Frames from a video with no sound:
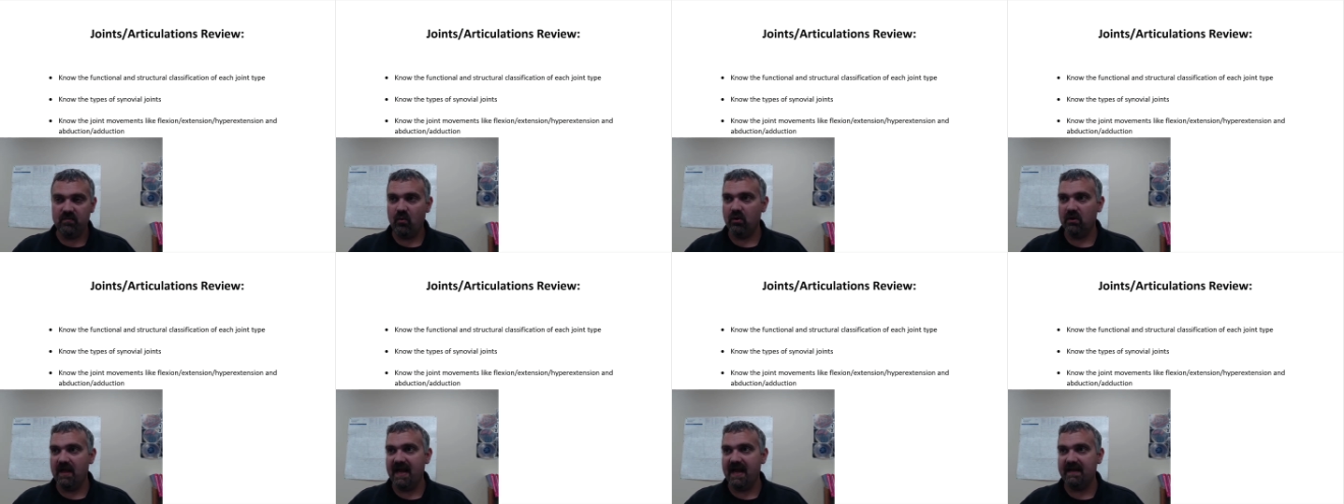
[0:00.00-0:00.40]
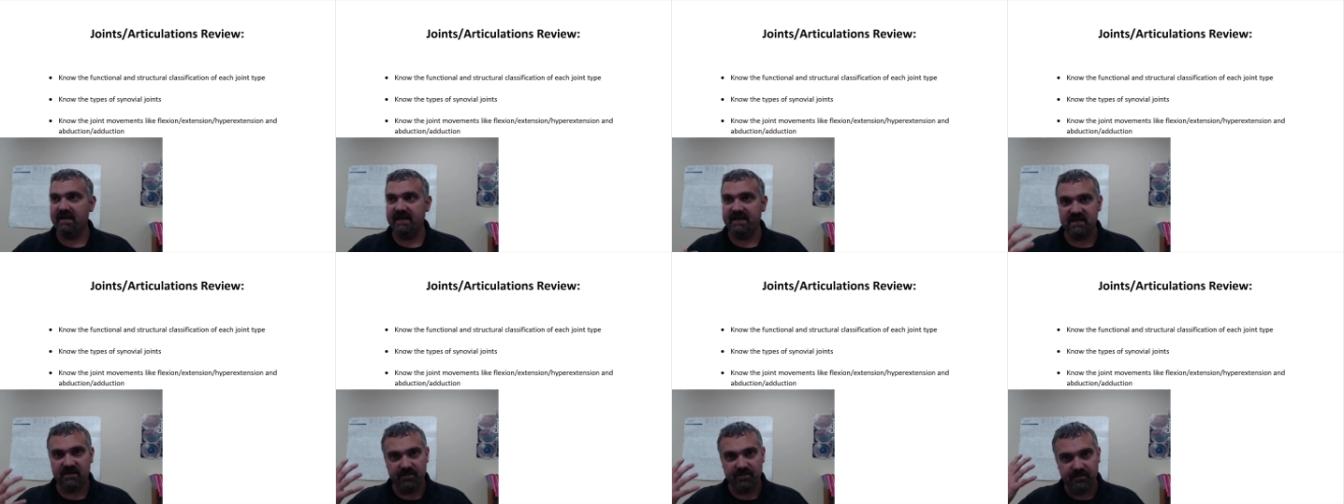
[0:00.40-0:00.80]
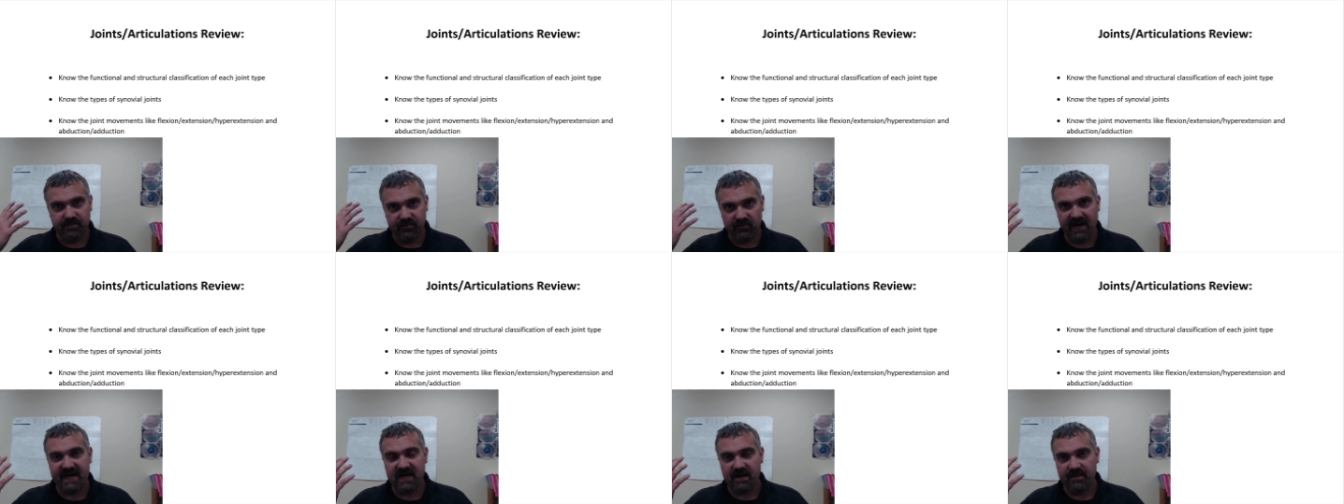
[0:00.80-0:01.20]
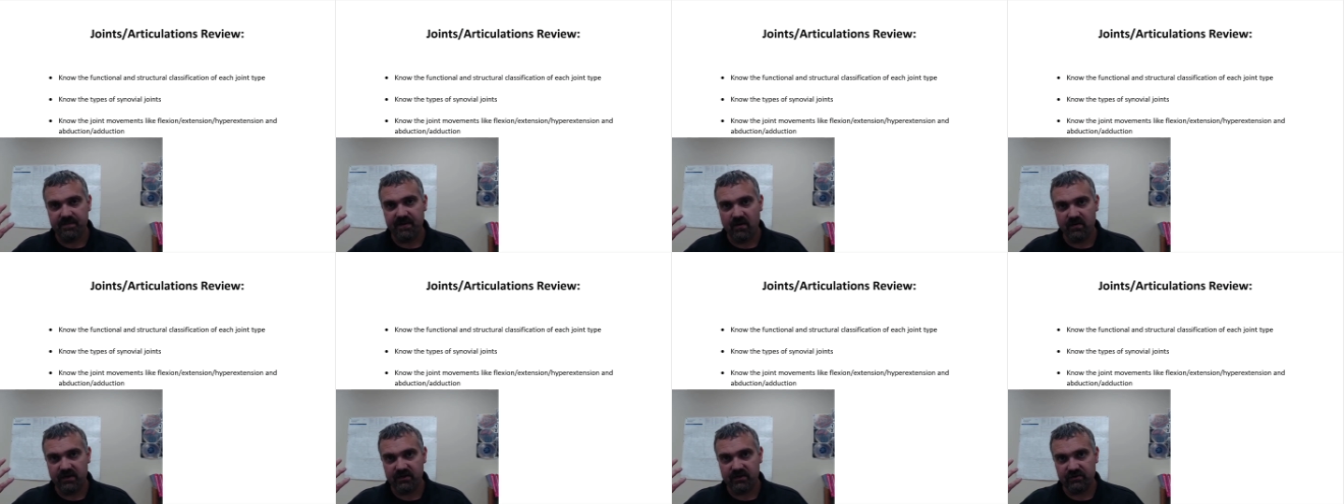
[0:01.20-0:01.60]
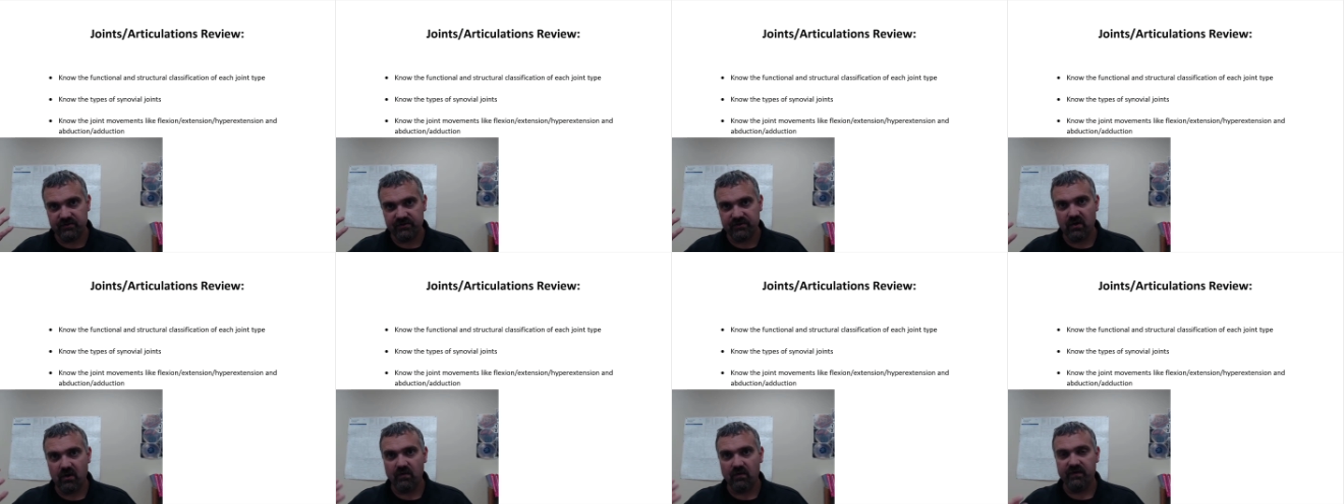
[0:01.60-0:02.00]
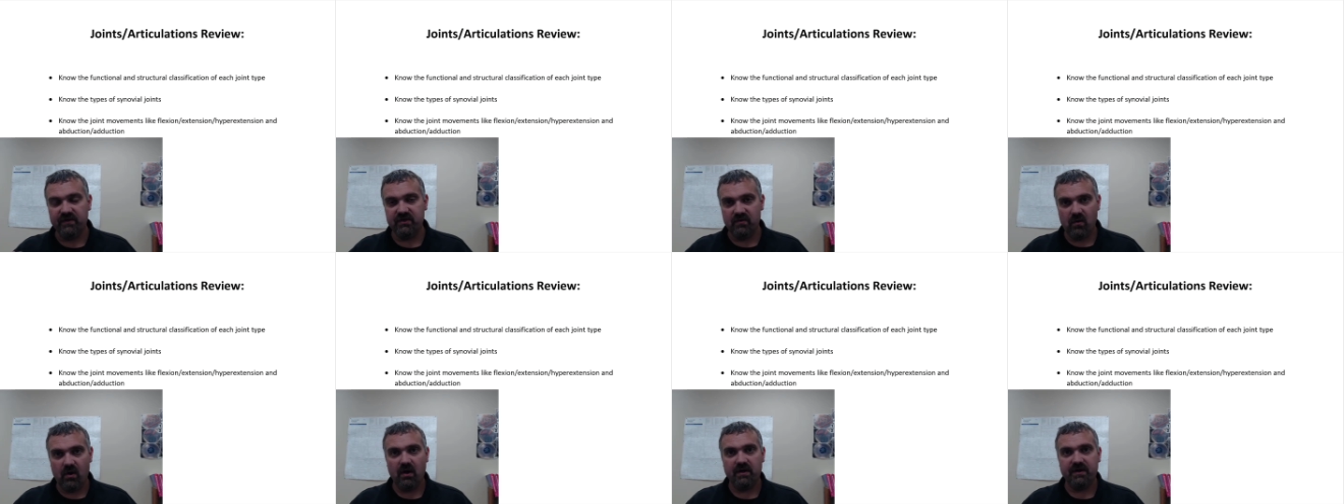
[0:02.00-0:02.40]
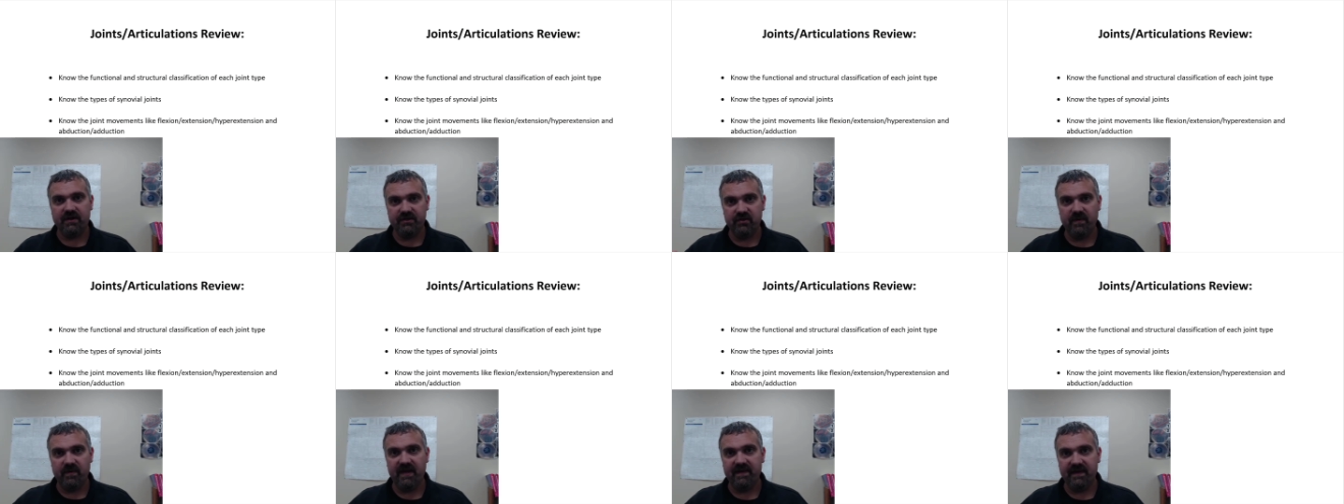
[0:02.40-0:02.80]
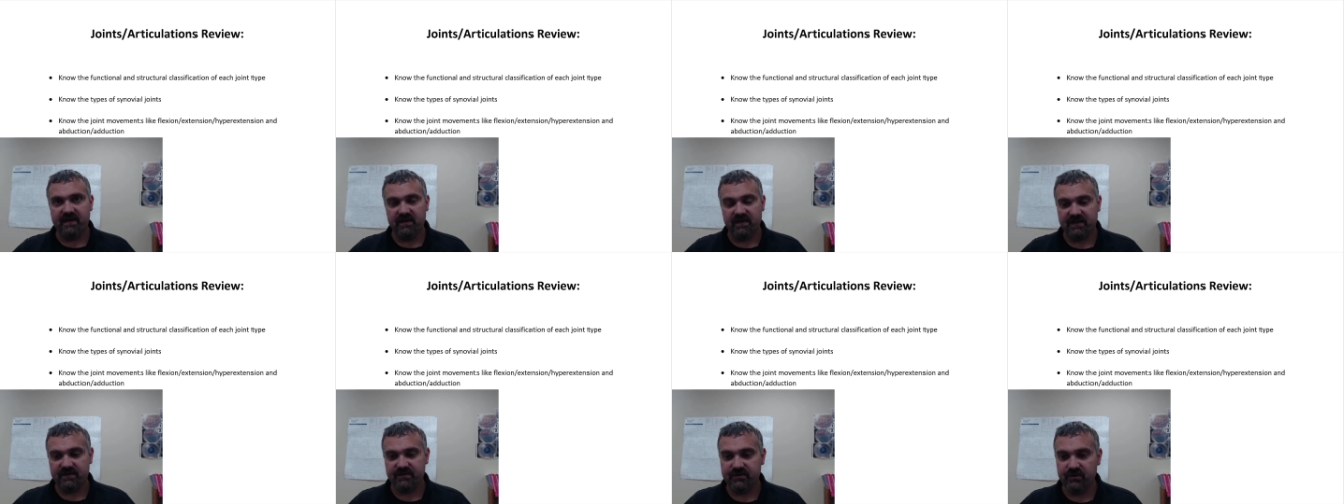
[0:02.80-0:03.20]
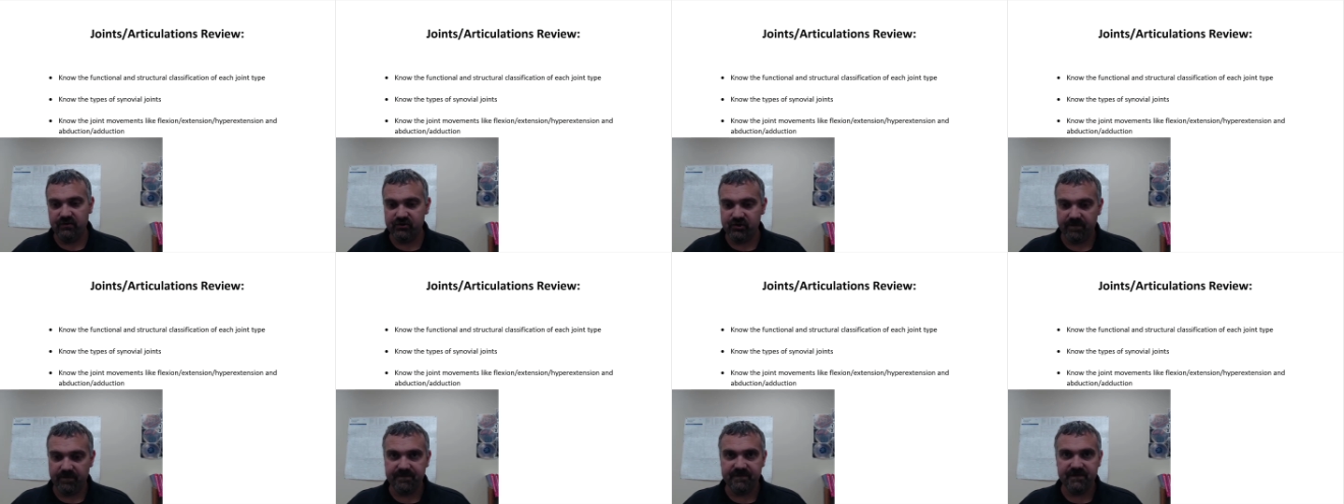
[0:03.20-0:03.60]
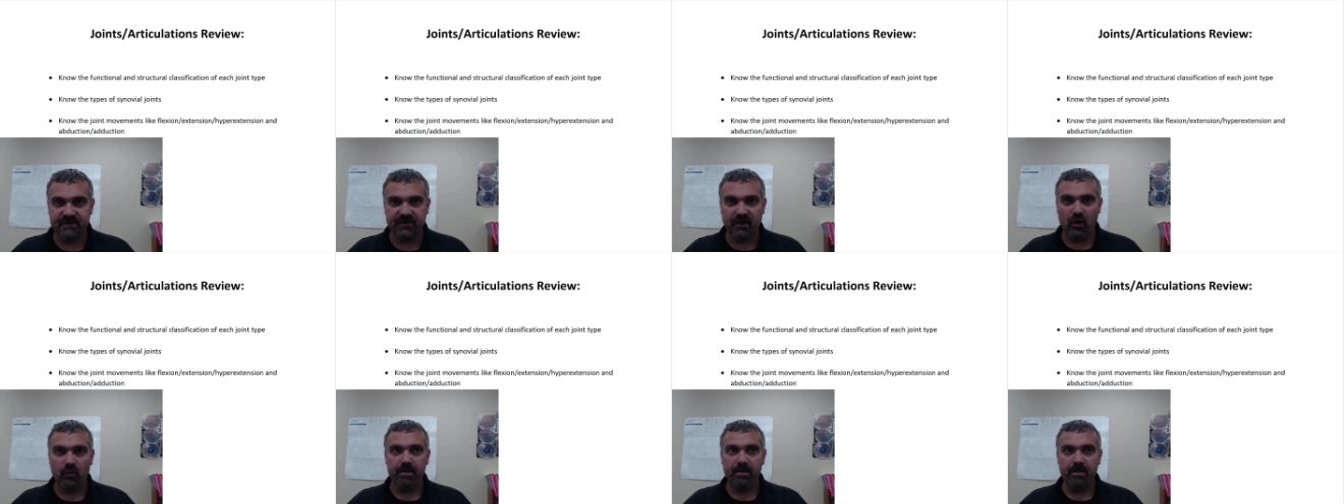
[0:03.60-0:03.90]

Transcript: I mean, you're more likely to break a bone in your skull than you are to do anything to that suture.